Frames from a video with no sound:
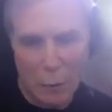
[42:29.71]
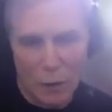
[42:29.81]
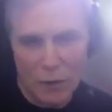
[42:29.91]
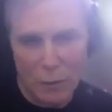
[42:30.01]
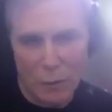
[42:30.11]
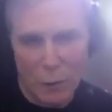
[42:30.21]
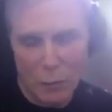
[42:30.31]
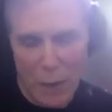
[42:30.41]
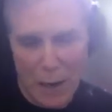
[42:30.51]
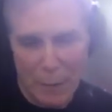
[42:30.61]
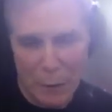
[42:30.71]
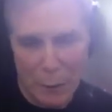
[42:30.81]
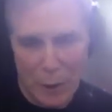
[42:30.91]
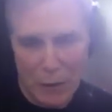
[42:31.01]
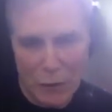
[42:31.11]
What's the most popular
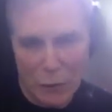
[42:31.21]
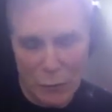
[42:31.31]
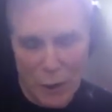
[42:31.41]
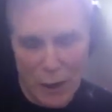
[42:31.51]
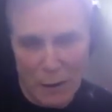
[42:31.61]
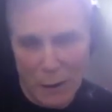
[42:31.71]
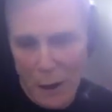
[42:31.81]
washer and dryer?